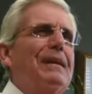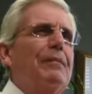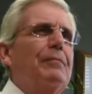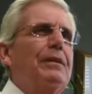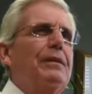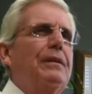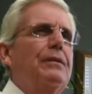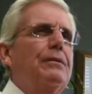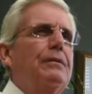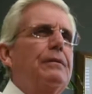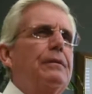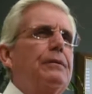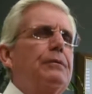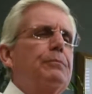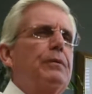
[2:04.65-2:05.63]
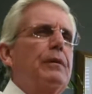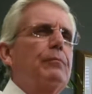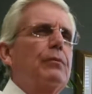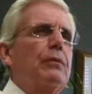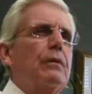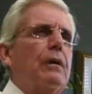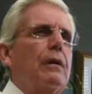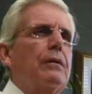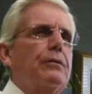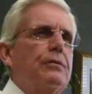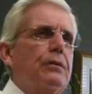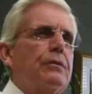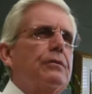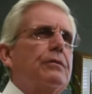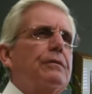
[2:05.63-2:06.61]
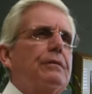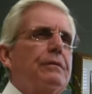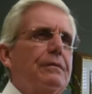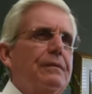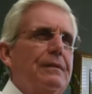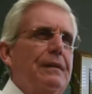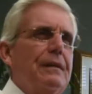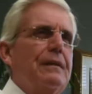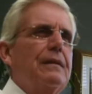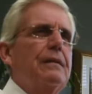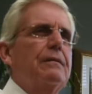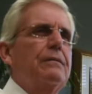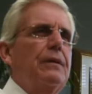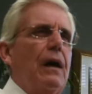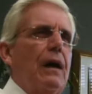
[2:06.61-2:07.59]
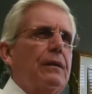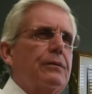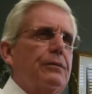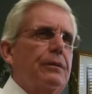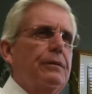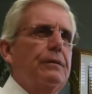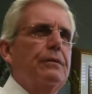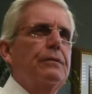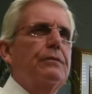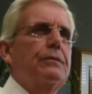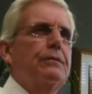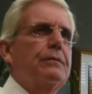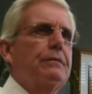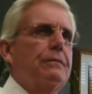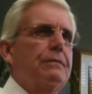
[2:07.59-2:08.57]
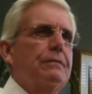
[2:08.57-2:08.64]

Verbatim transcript: I mean, these, these people are just doctors,